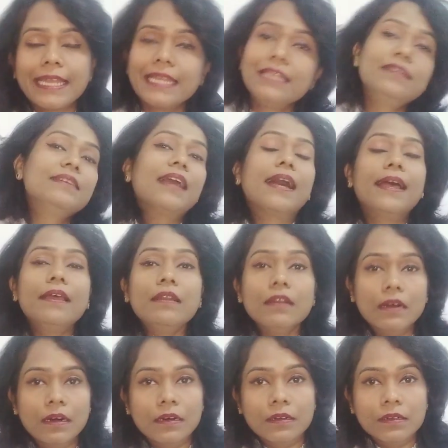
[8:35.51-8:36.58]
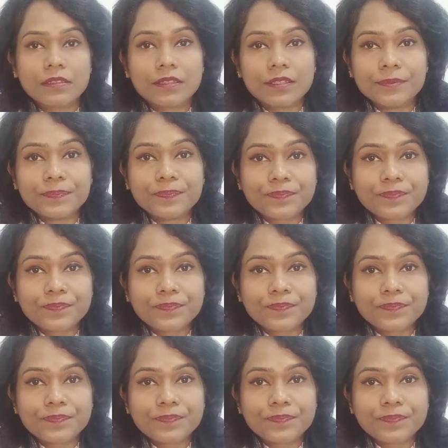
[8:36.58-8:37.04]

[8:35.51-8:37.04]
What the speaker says: entire earth.